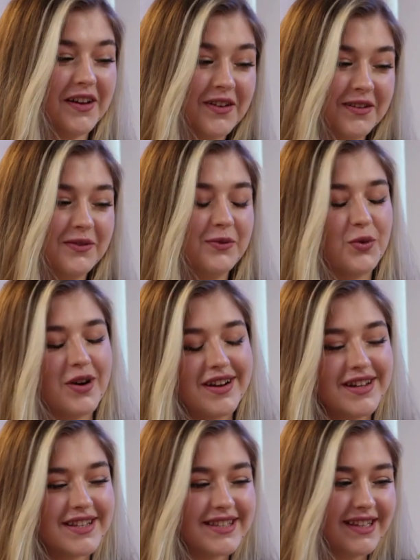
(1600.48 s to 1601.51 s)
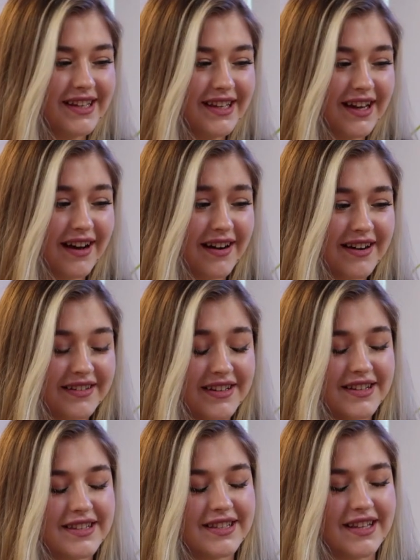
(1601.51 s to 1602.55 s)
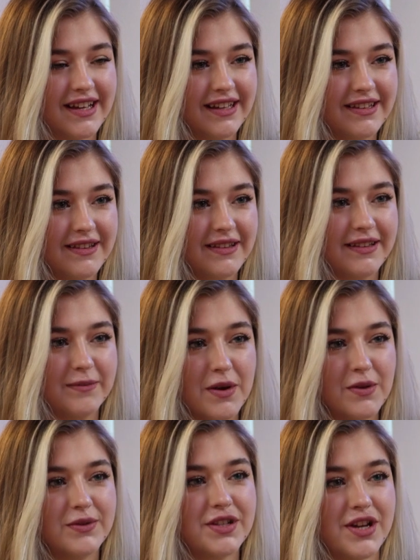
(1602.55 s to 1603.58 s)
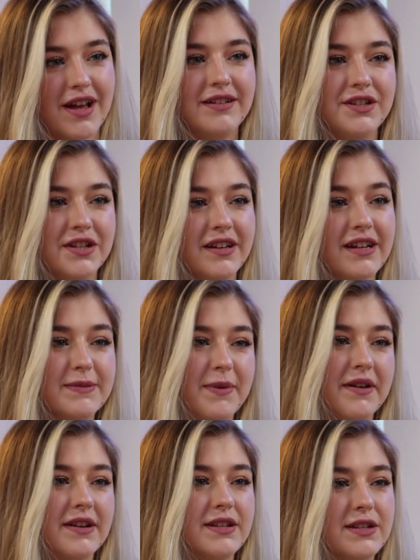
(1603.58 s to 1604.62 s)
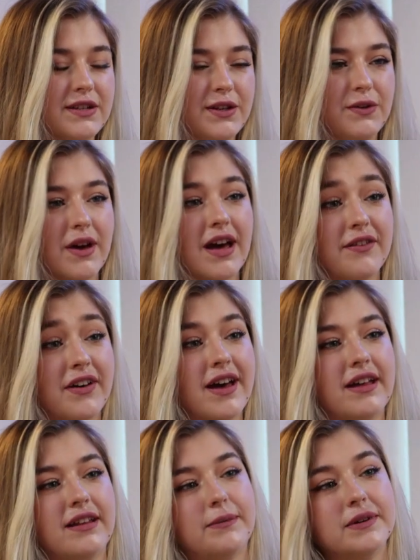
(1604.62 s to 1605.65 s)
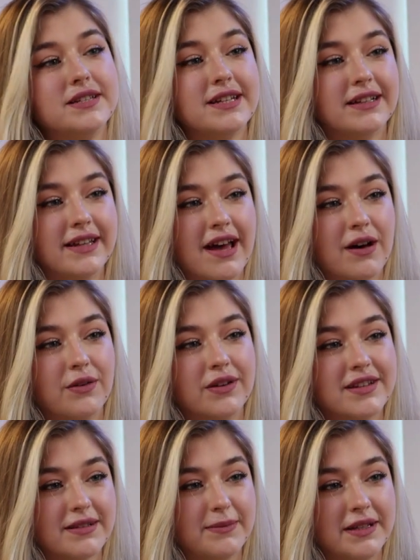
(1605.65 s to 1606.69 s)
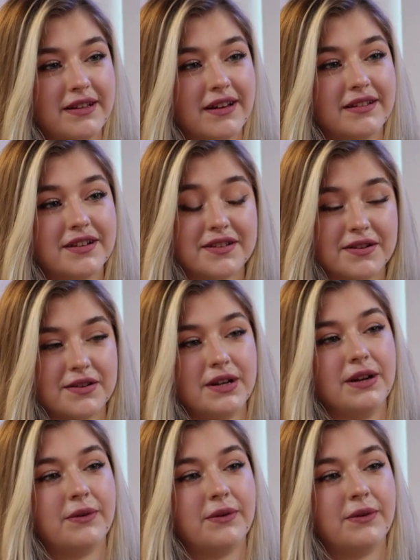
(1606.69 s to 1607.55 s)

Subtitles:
on, what is the hardest and the most challenging experience you have had up until now as a pediatric surgery